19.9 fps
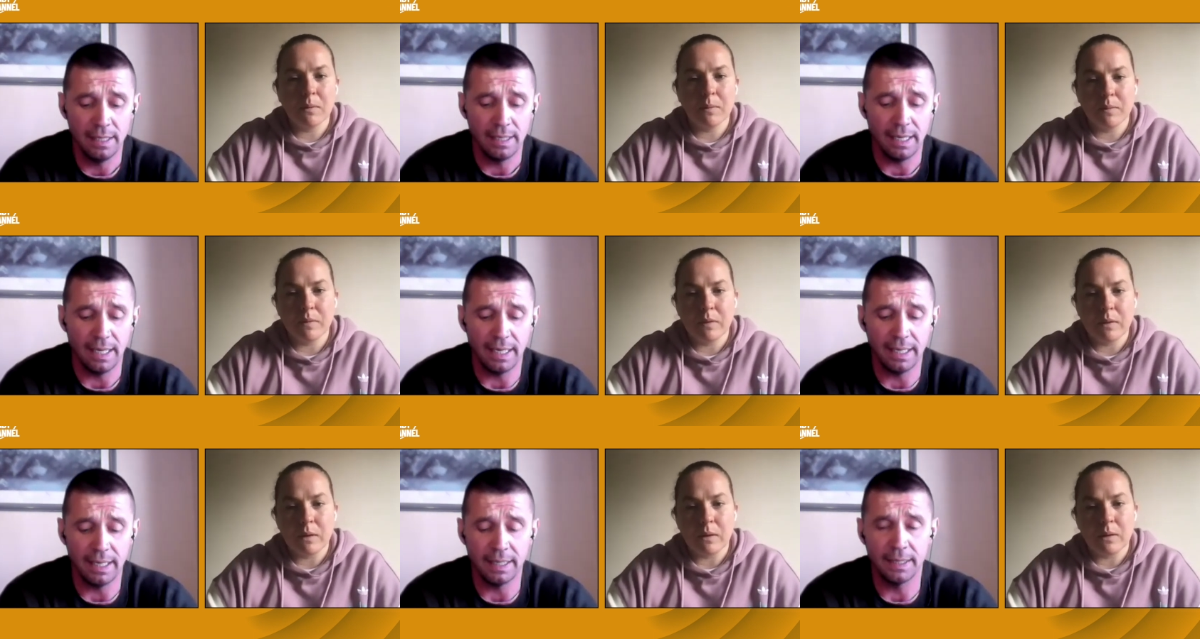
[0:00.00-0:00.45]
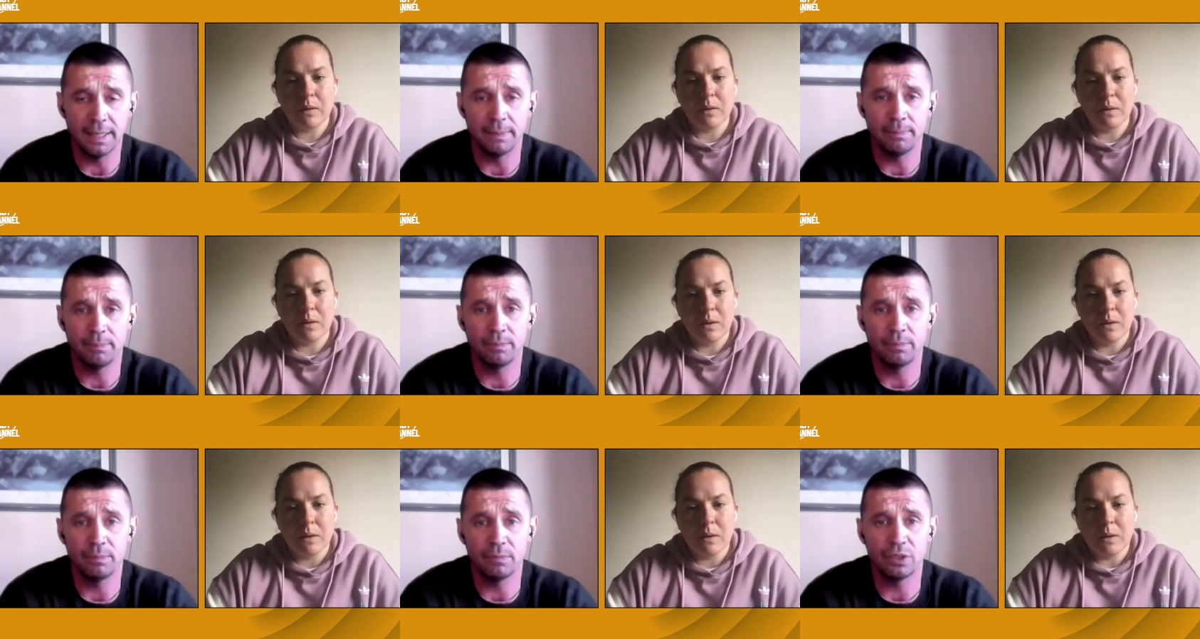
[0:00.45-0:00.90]
Speaker 1: Uh,
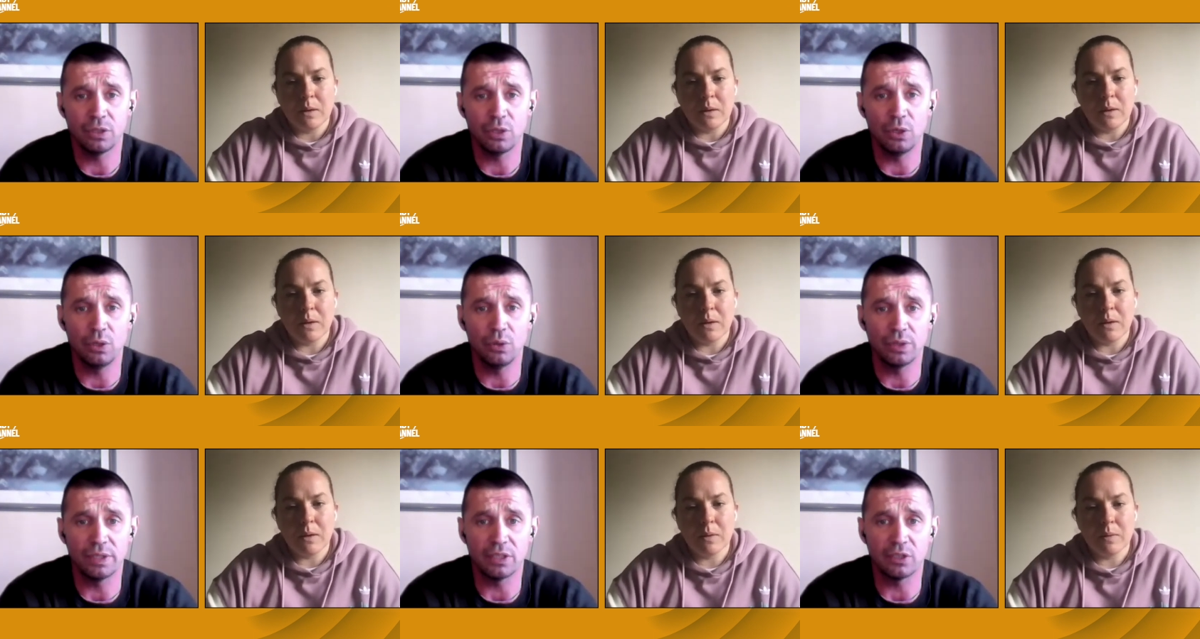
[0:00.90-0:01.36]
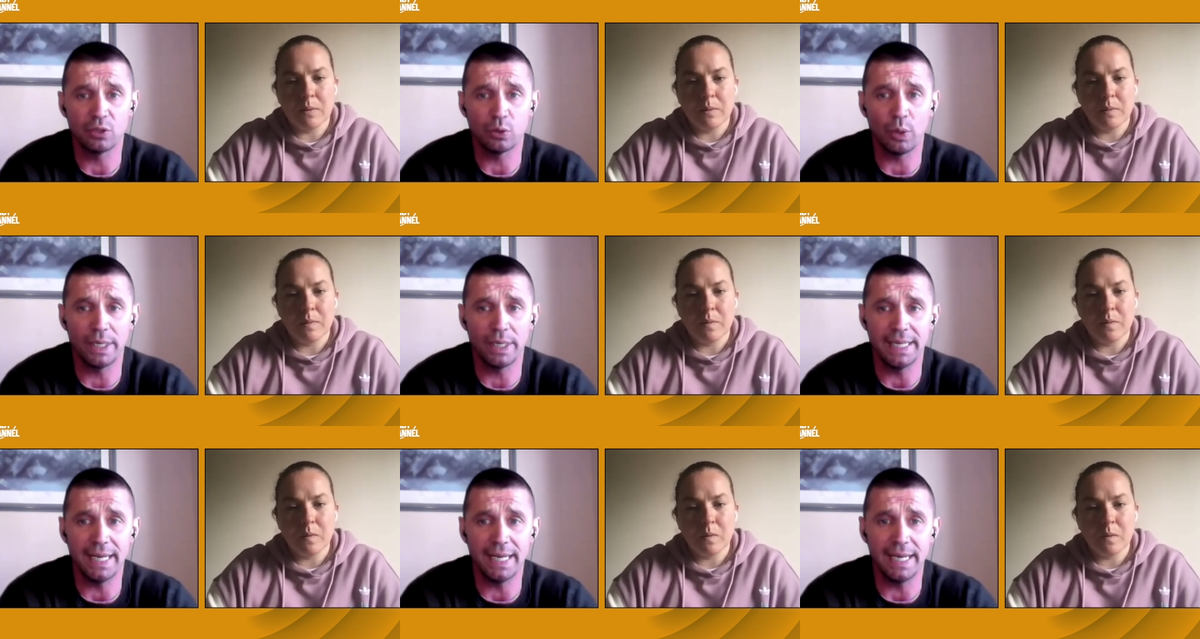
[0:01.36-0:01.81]
Toulouse at
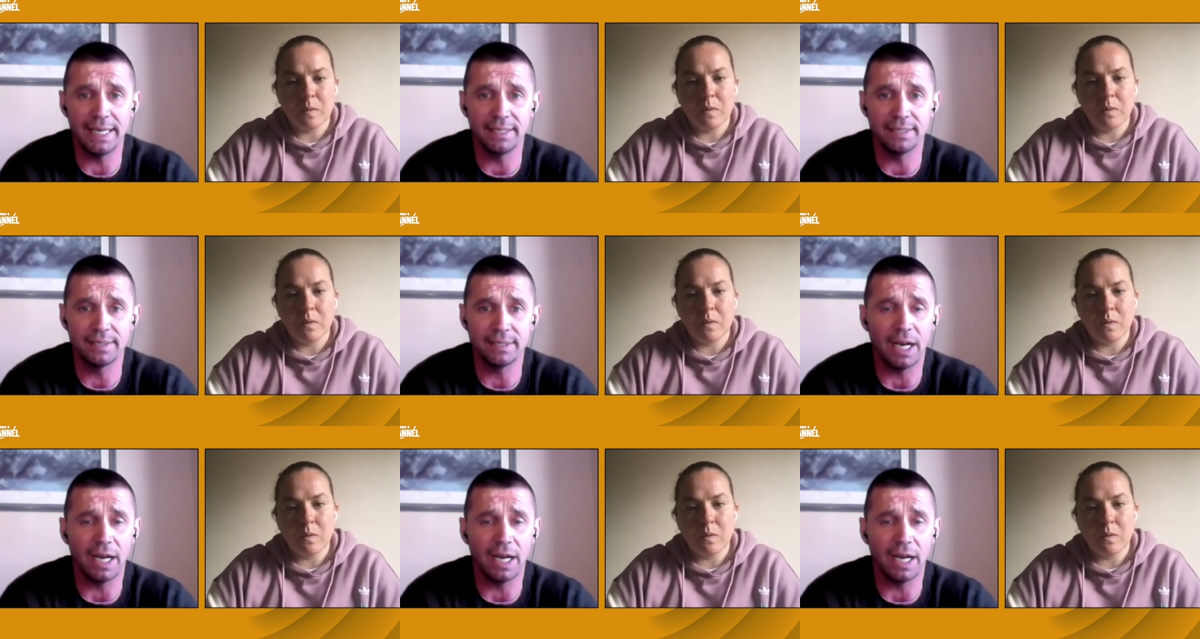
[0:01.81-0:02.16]
twenty-eight.